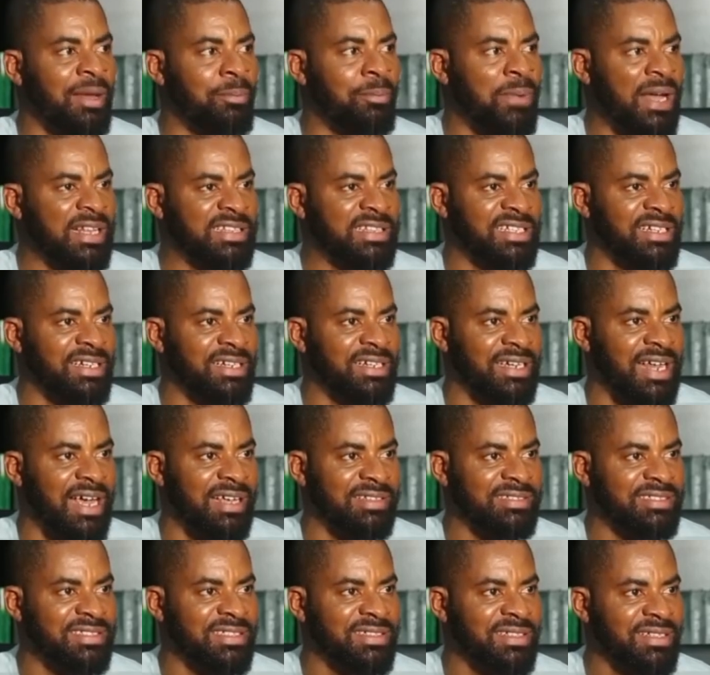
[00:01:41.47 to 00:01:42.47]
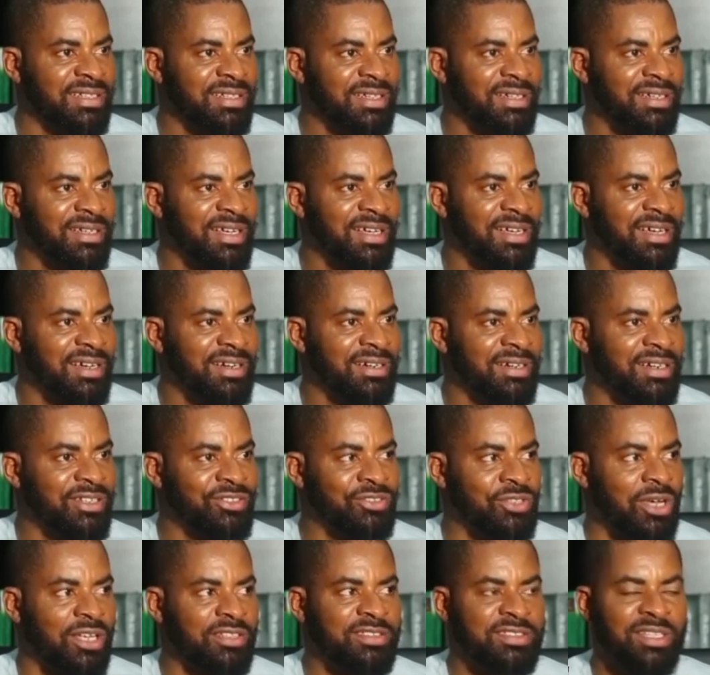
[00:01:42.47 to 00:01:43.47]
party leaders
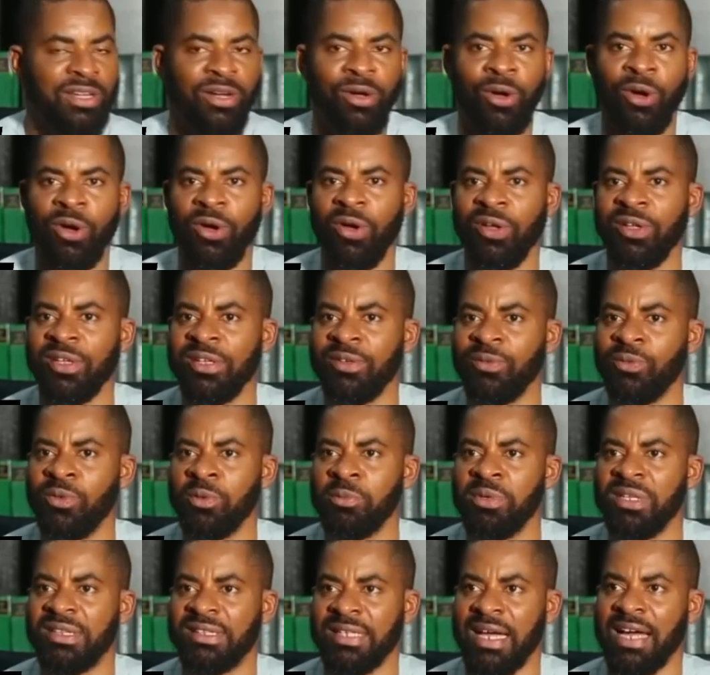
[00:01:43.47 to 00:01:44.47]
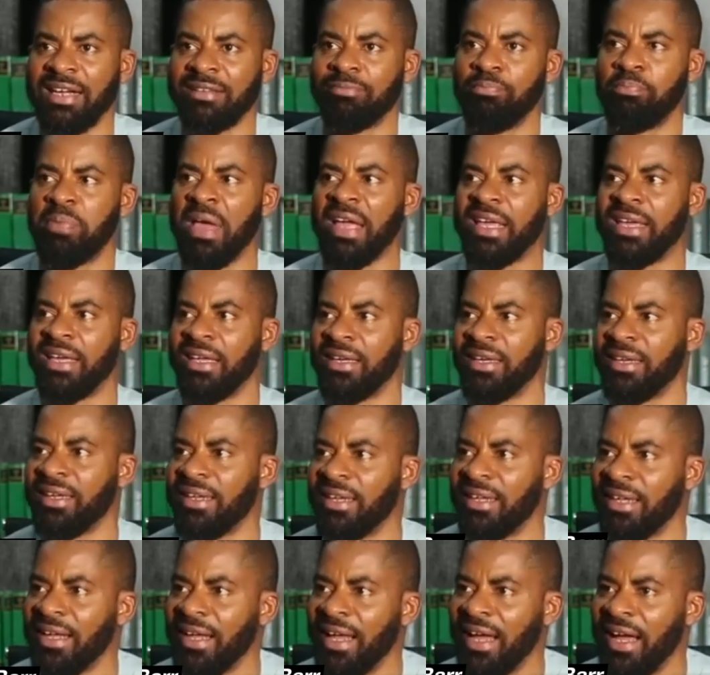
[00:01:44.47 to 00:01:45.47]
results or it will be tagged begging.
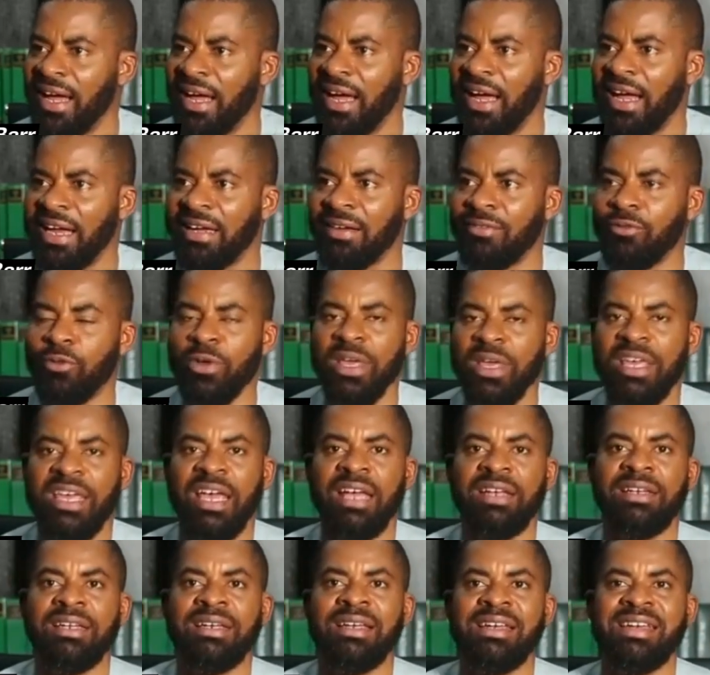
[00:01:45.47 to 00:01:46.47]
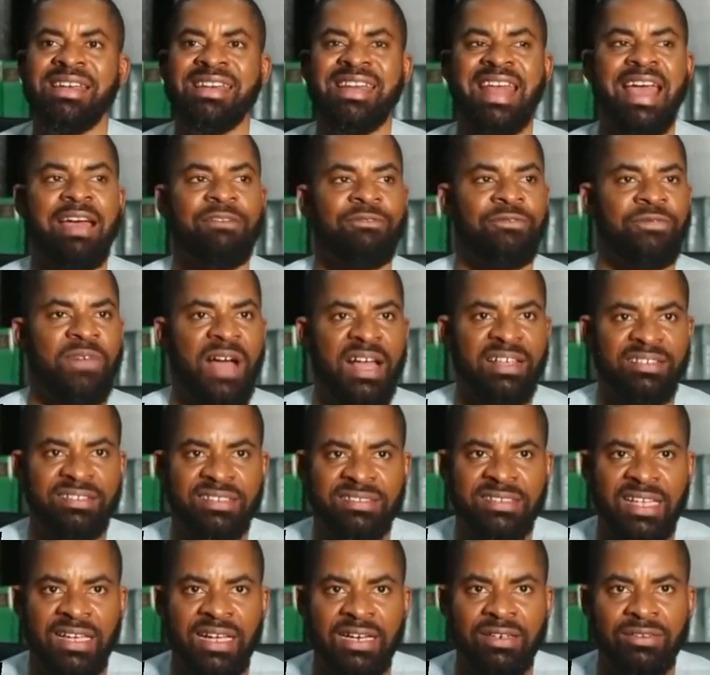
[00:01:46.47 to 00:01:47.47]
And Wike did never
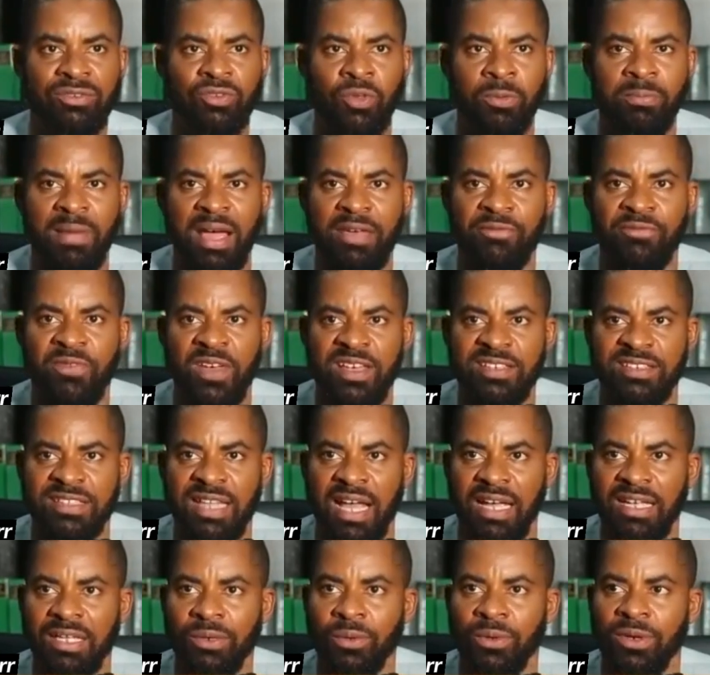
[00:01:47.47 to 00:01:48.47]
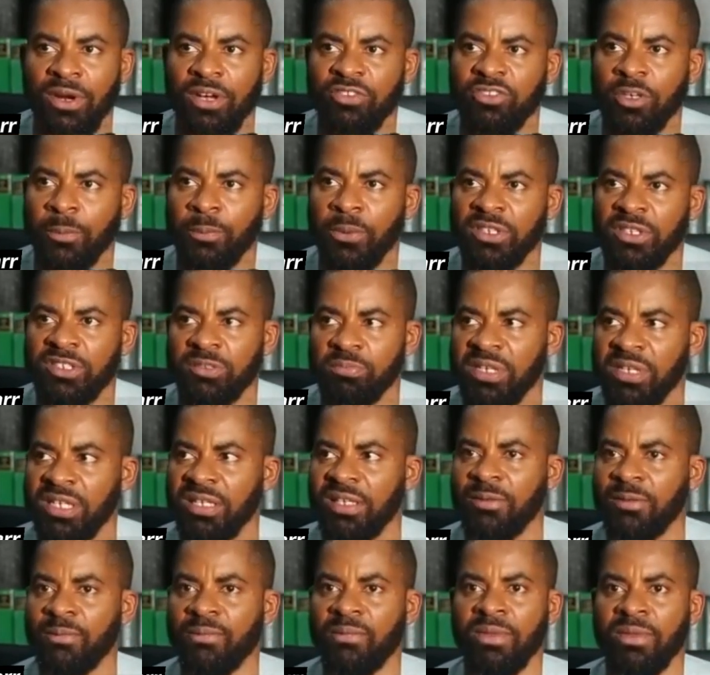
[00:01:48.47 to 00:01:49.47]
say to my face that he will not support me.